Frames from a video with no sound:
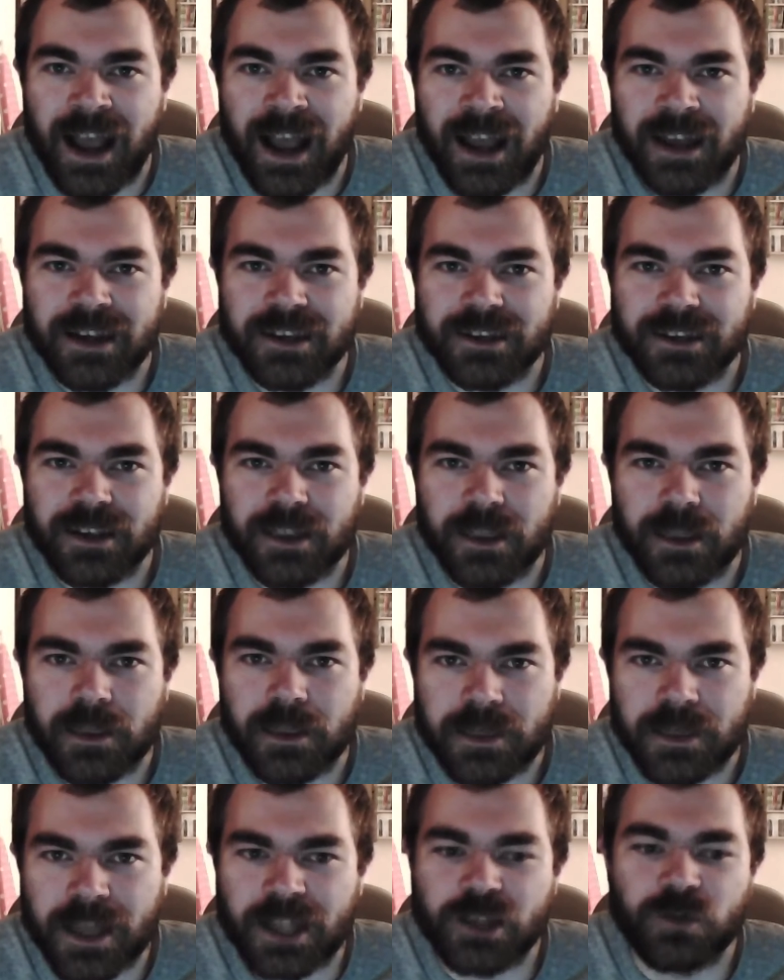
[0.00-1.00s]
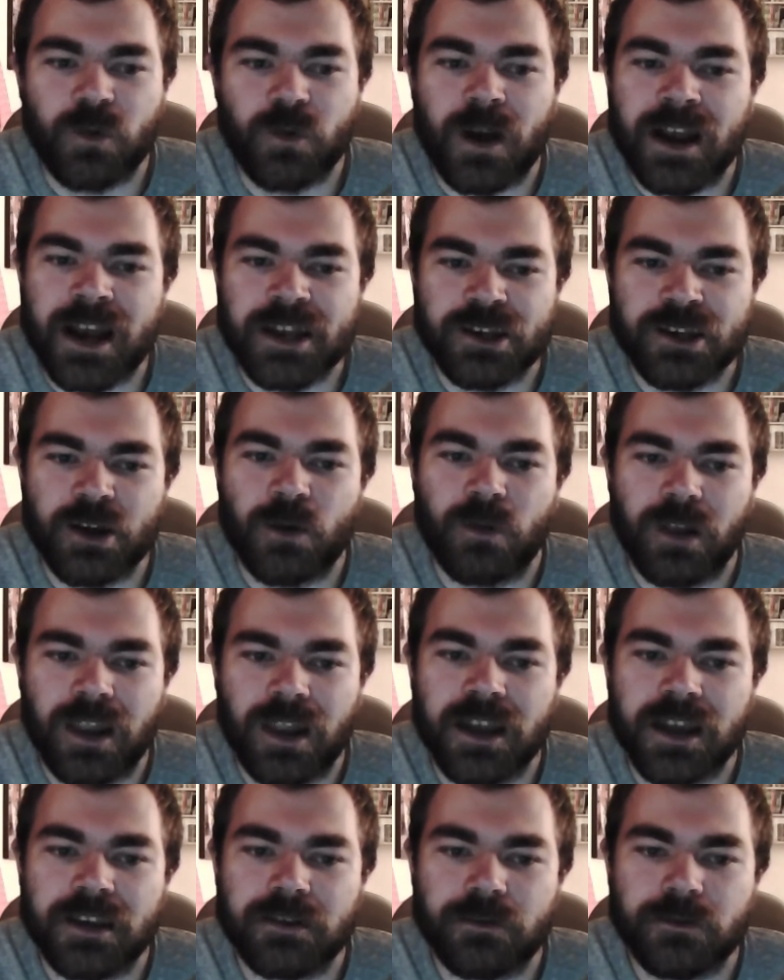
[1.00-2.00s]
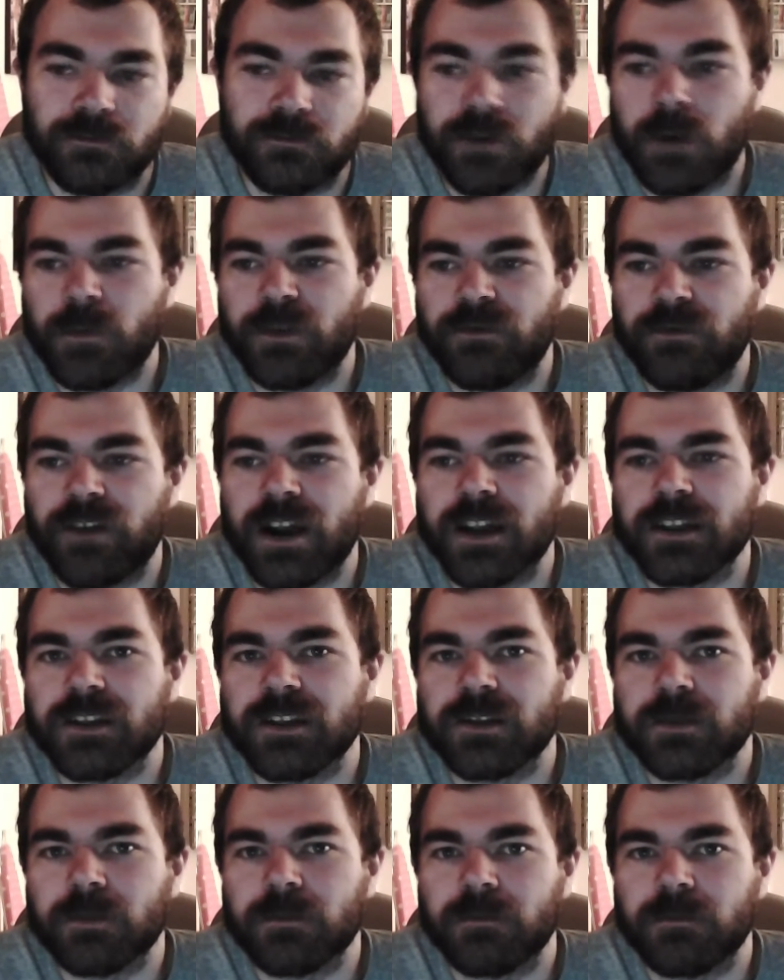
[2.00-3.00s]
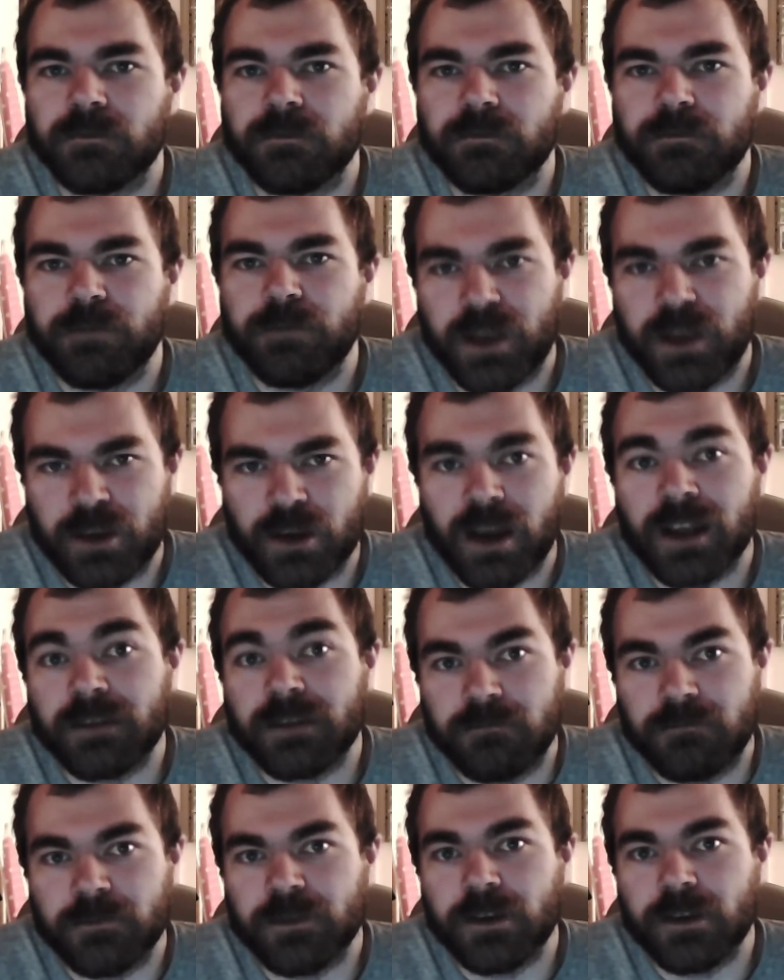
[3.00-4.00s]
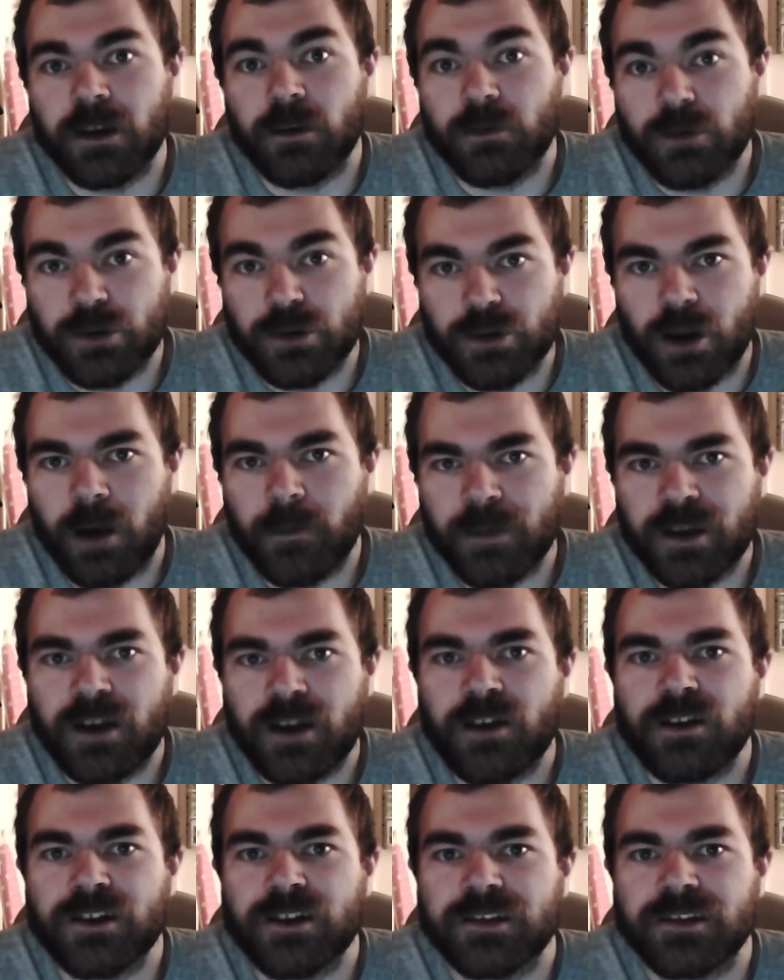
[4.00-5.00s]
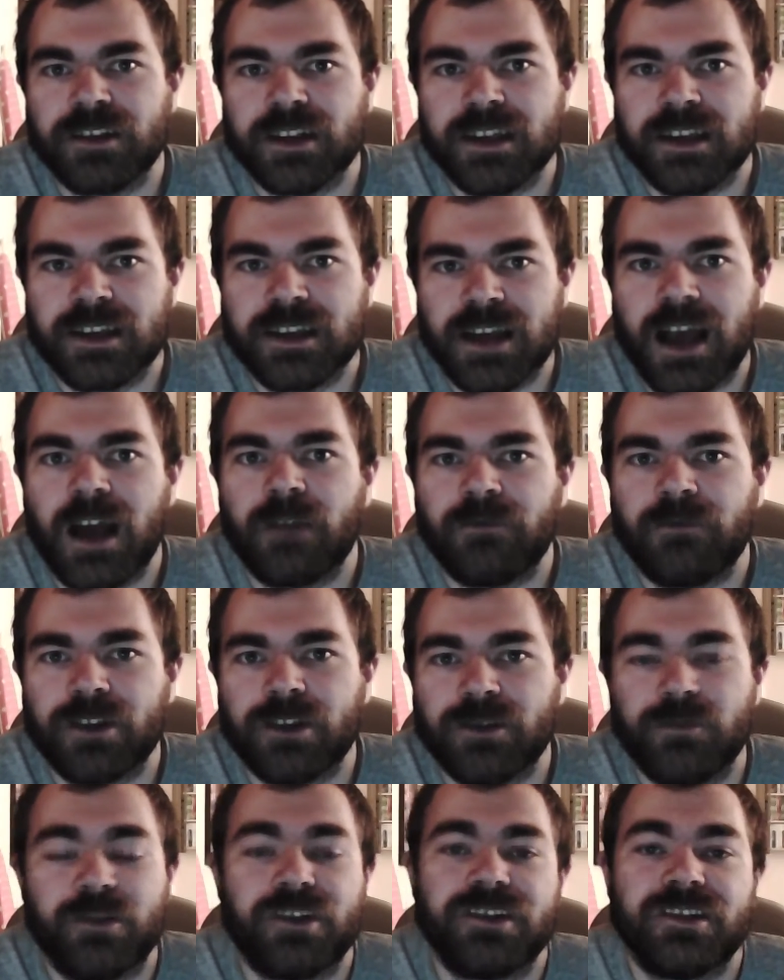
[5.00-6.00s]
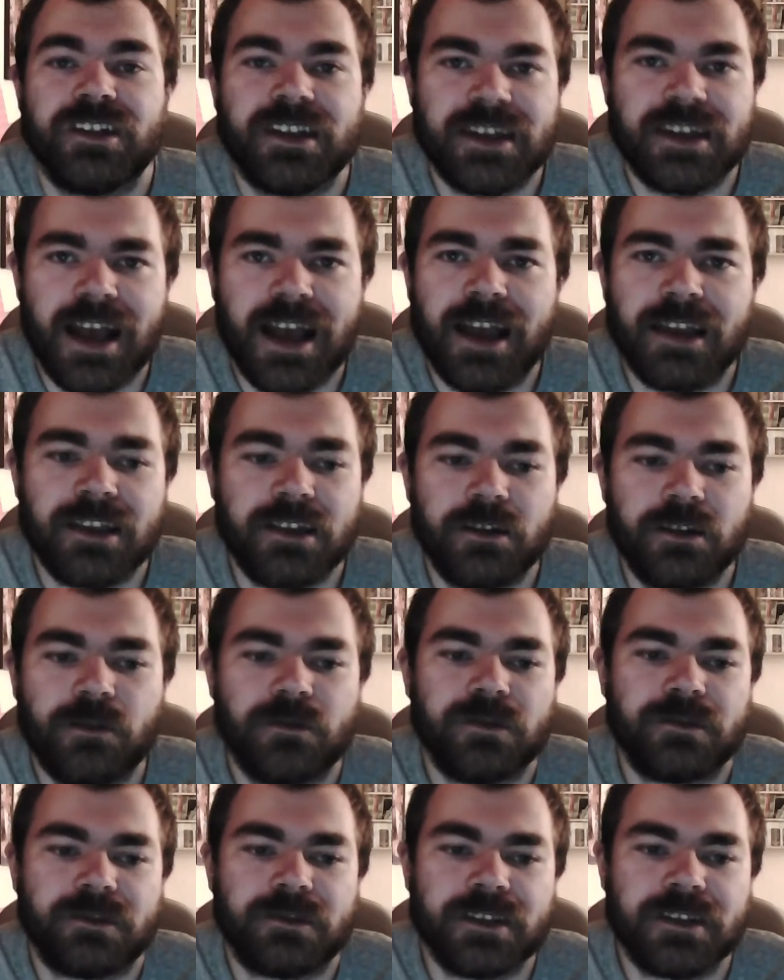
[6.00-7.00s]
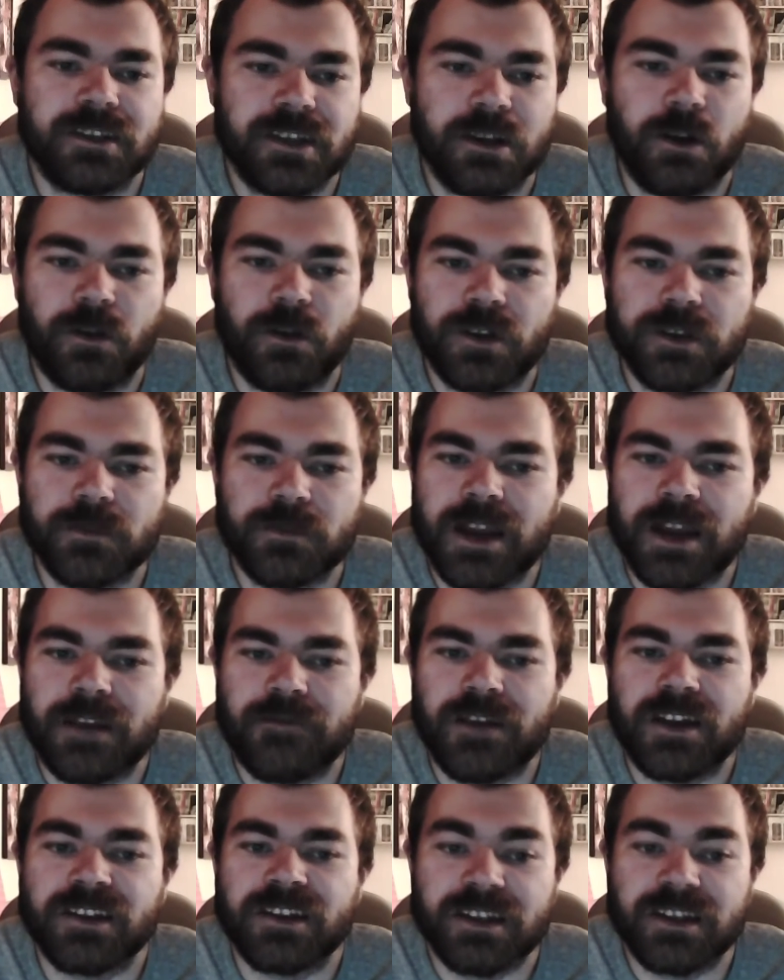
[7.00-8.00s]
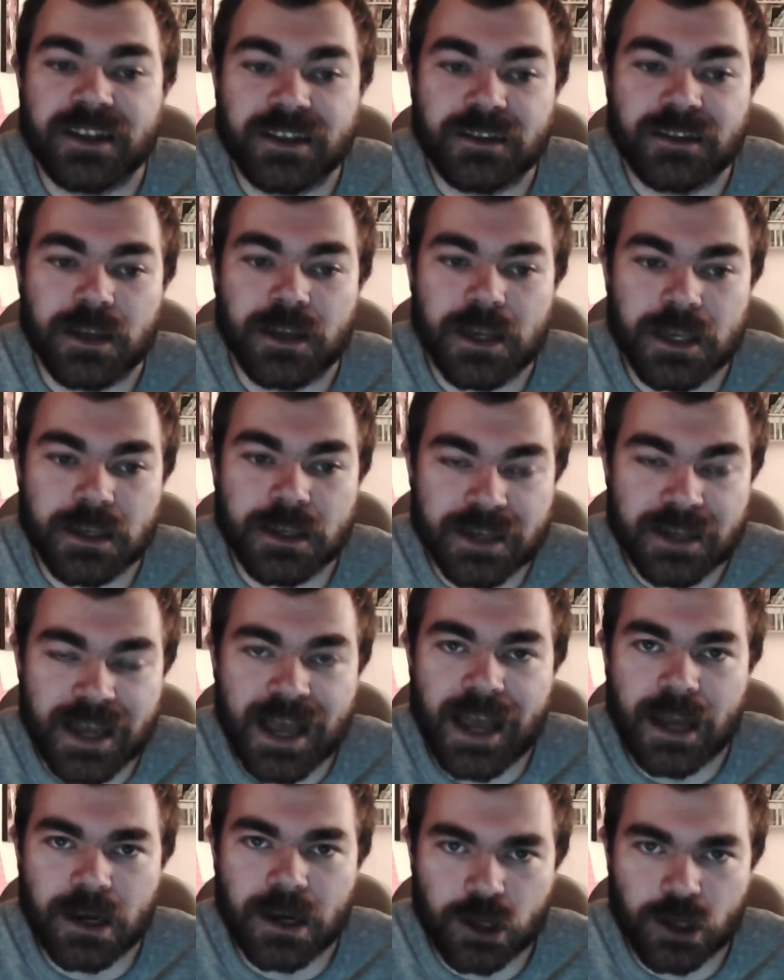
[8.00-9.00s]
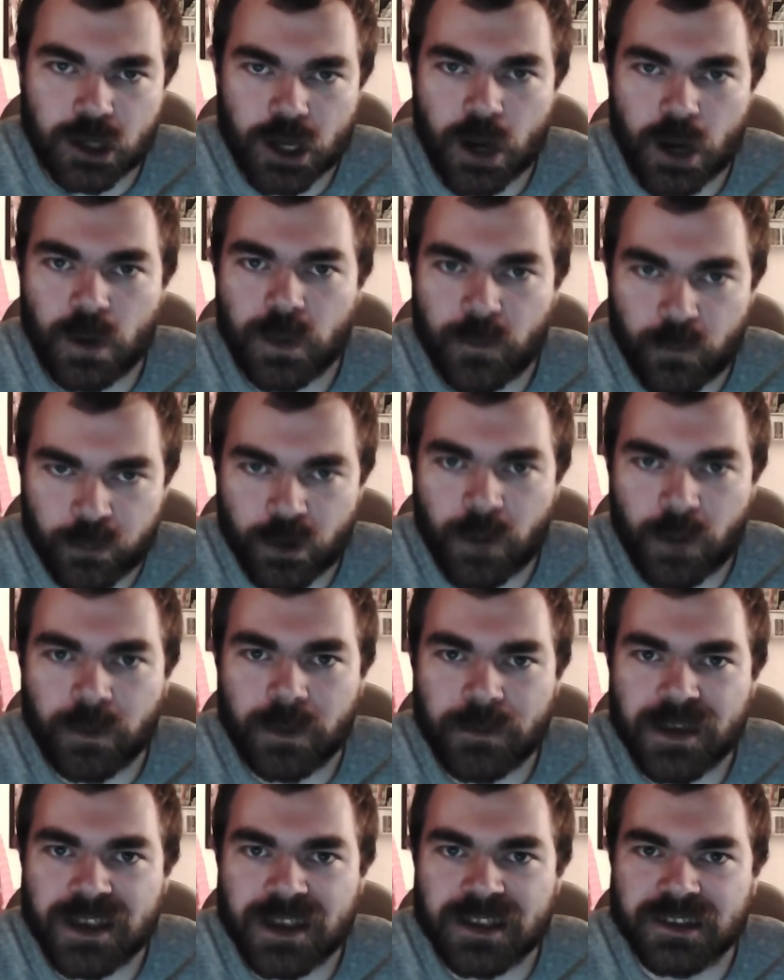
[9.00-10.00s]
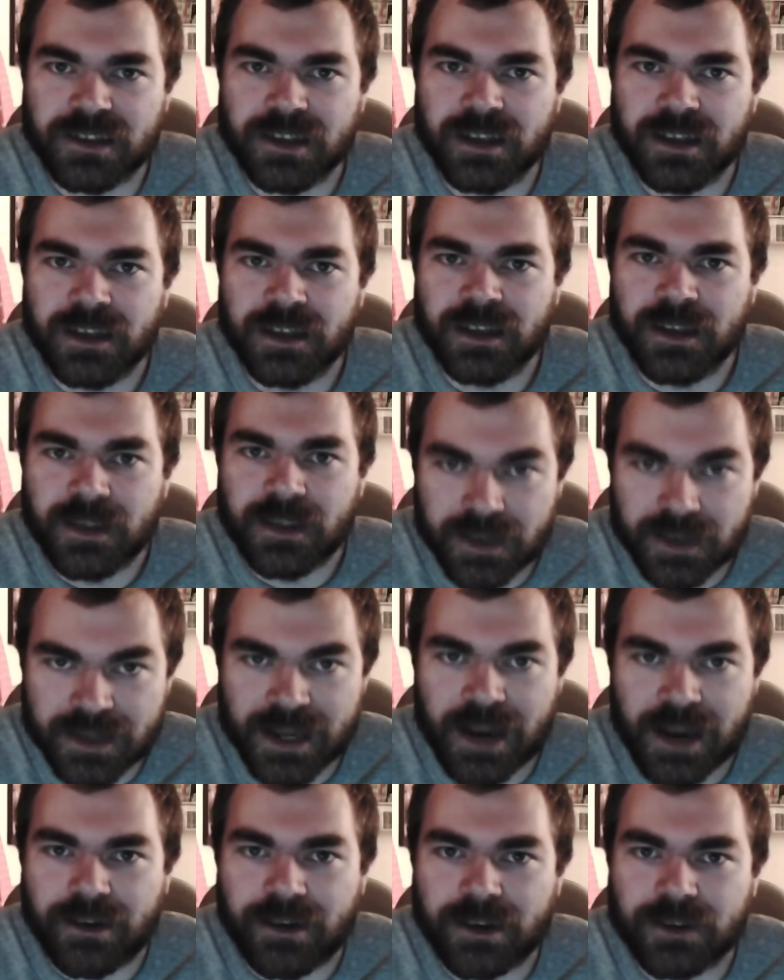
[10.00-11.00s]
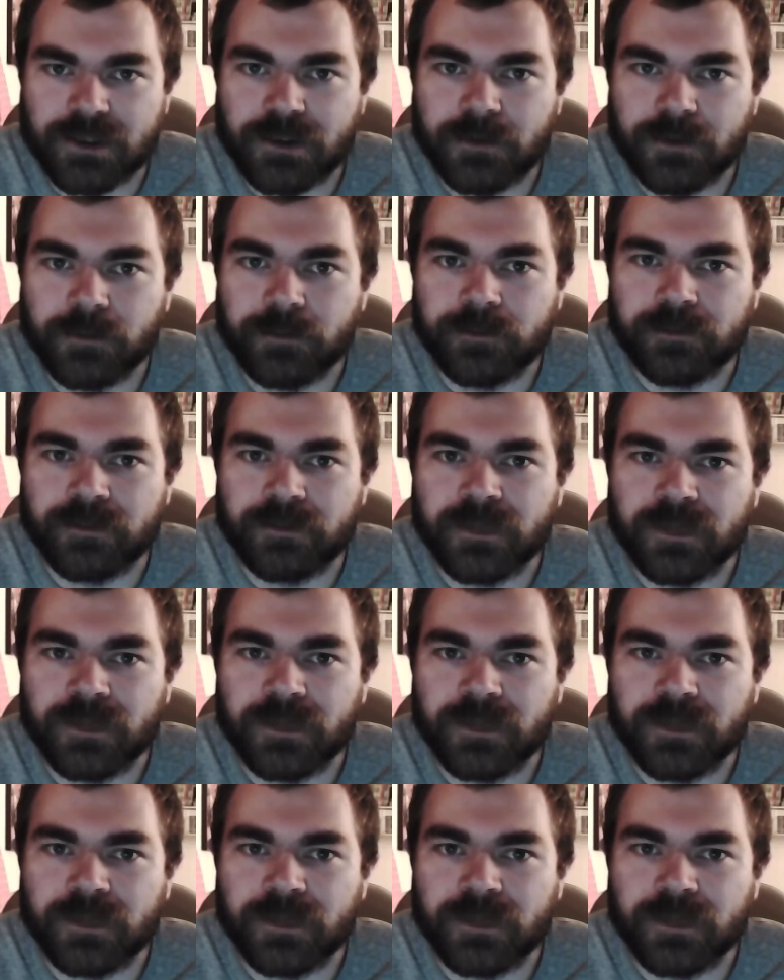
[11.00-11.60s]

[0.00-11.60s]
and that's why I don't like Roman Reigns. Not because that he can't wrestle, because he can. He's in all these main events and he can go. The problem is the character.